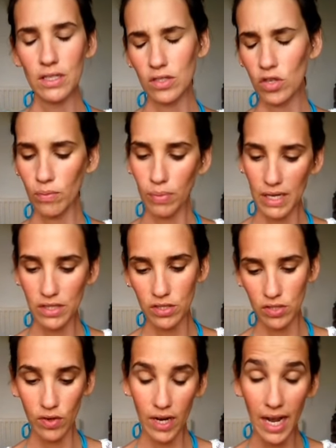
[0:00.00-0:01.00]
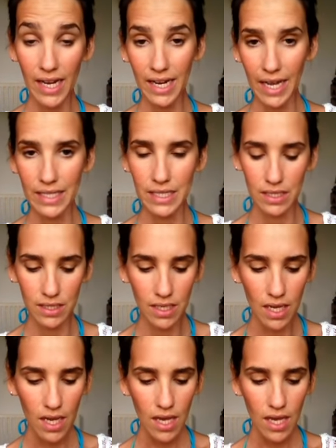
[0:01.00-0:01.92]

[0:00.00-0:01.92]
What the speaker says: it's not blushers, sorry, highlighters.